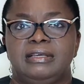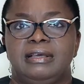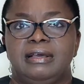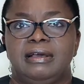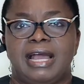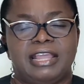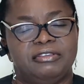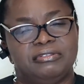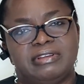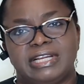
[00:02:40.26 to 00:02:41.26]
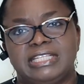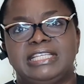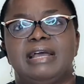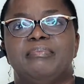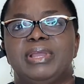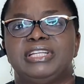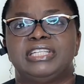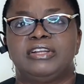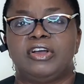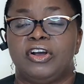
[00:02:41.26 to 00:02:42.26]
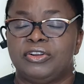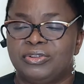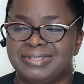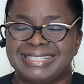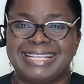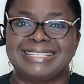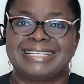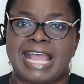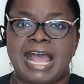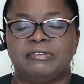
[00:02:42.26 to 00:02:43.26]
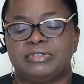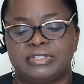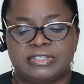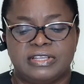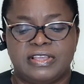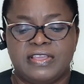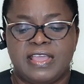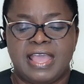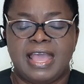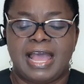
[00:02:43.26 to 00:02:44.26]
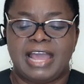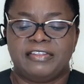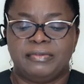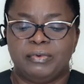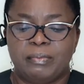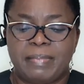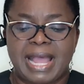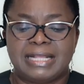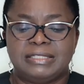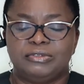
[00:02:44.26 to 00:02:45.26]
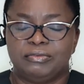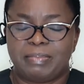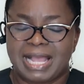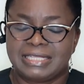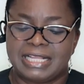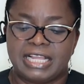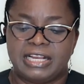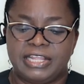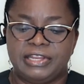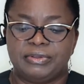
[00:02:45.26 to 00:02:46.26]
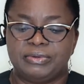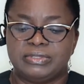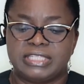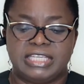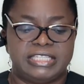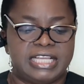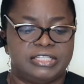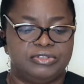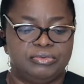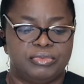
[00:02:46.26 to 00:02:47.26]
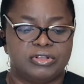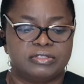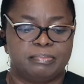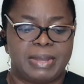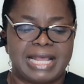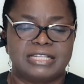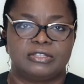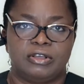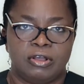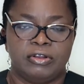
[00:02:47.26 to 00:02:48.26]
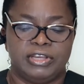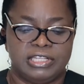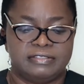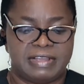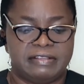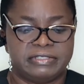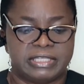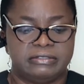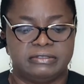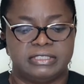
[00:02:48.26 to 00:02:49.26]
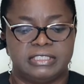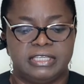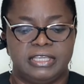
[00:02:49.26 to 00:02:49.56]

how you greet your patient, all those things counts and you pass to pass that clinical skill test you must pass all these five skills